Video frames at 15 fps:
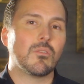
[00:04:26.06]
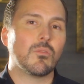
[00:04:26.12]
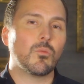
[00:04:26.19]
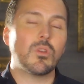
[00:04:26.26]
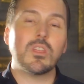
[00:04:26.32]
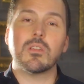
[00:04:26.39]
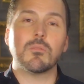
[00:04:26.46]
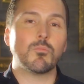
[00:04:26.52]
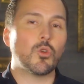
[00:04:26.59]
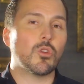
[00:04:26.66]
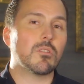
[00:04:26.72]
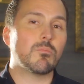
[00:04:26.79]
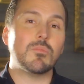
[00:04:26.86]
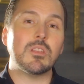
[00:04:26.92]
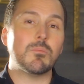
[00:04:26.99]
we are more
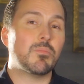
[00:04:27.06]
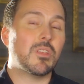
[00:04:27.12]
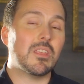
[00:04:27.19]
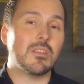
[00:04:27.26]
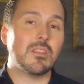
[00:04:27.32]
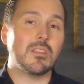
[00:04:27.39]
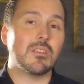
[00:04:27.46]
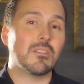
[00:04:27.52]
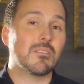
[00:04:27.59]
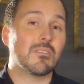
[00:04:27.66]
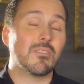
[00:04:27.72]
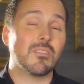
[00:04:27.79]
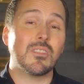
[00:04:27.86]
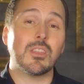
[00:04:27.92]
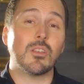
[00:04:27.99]
to be pitied
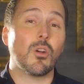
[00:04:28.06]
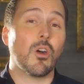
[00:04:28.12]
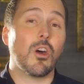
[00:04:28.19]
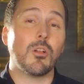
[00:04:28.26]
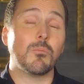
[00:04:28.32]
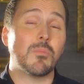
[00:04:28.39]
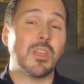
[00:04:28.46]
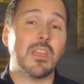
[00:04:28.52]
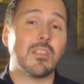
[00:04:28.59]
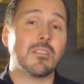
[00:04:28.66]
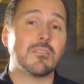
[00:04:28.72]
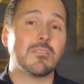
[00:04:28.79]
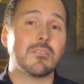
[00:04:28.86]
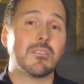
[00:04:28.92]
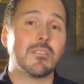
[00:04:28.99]
than all men.
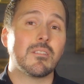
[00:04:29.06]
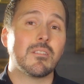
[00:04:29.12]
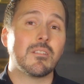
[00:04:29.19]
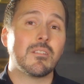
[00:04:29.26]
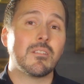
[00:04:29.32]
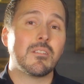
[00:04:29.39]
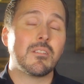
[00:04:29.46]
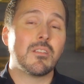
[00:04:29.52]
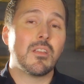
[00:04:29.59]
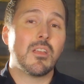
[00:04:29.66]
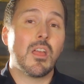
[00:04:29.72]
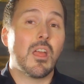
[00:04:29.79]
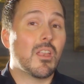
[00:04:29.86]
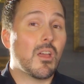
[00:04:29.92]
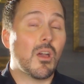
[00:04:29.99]

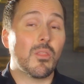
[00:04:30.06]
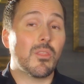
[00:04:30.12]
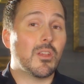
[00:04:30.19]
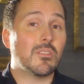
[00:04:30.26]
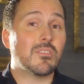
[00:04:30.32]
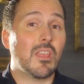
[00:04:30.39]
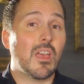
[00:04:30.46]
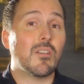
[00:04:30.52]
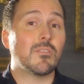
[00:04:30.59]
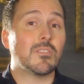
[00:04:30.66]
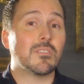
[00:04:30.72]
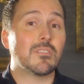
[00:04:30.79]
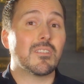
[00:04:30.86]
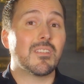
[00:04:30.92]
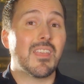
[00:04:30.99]
Now there's
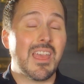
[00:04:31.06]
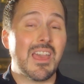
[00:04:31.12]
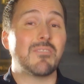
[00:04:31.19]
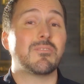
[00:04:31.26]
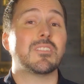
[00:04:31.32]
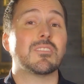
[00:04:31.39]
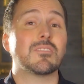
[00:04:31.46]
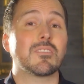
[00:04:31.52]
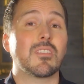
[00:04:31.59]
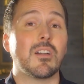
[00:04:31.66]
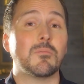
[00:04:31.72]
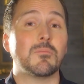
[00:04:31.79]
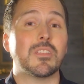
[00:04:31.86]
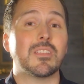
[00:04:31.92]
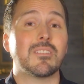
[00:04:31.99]
heaven. Heaven is
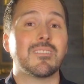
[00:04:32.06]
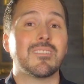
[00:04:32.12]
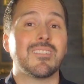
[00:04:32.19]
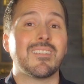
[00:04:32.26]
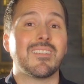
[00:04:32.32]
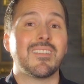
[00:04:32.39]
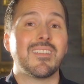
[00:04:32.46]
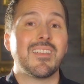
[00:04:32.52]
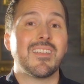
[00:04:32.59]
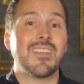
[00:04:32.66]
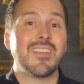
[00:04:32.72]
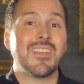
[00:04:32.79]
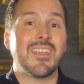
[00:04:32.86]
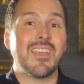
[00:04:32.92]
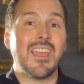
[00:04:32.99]
coming.
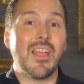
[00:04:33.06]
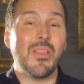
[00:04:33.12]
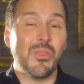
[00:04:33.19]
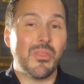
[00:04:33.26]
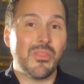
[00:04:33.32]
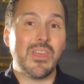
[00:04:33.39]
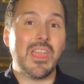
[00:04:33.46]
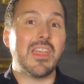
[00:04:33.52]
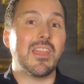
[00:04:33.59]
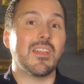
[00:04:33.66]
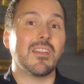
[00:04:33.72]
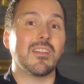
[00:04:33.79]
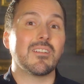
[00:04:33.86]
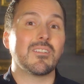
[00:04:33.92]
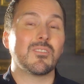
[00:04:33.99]
And
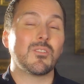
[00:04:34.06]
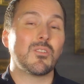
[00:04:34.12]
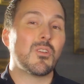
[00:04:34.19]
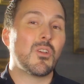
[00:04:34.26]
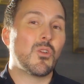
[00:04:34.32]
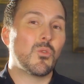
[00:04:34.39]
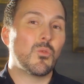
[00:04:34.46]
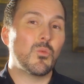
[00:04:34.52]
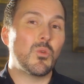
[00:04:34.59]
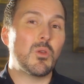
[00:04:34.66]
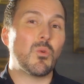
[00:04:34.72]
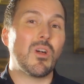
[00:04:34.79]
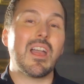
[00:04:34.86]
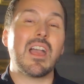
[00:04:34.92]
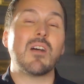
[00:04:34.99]
there we
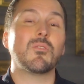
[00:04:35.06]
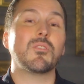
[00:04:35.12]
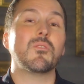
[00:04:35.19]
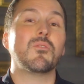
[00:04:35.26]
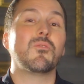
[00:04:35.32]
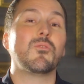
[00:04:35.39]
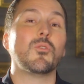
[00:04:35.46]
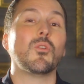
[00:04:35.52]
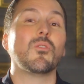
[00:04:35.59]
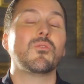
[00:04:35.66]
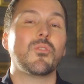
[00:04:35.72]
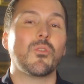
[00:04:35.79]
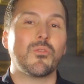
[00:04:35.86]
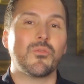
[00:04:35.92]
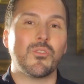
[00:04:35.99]
will have the full
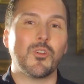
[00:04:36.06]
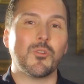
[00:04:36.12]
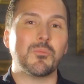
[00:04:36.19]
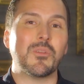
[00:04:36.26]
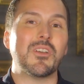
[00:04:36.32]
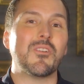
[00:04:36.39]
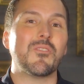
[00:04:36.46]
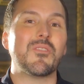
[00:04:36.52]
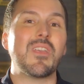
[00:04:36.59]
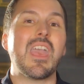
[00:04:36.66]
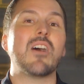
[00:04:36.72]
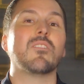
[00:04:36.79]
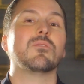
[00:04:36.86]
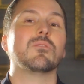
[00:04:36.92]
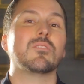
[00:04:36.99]
fulfillment of
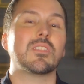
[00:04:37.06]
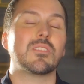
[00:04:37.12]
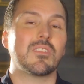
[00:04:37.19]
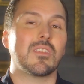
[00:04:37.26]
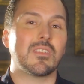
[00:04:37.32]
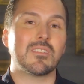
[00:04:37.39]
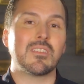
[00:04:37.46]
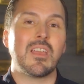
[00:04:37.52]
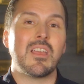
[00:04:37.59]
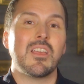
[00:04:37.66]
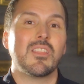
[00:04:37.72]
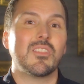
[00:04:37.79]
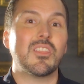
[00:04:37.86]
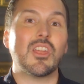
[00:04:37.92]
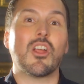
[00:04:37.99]
everything
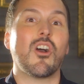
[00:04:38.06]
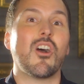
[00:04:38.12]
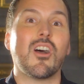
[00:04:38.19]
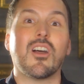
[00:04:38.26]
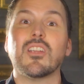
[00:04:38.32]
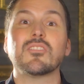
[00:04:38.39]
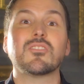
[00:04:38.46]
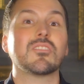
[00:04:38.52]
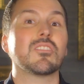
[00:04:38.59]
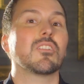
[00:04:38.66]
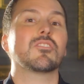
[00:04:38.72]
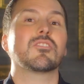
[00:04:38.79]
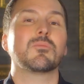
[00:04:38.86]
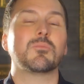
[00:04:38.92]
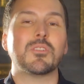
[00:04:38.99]
that our hearts and our
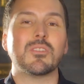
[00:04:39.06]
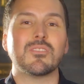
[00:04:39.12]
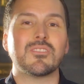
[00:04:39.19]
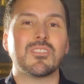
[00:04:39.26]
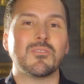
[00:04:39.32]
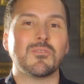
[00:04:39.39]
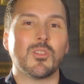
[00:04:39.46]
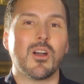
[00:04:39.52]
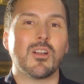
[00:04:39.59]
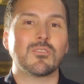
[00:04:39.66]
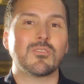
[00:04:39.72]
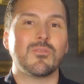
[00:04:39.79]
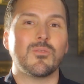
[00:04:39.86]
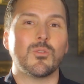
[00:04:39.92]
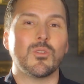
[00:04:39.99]
spirits have
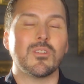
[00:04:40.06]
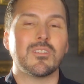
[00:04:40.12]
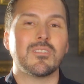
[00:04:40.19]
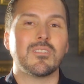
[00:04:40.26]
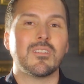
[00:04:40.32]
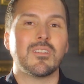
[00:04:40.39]
longed for.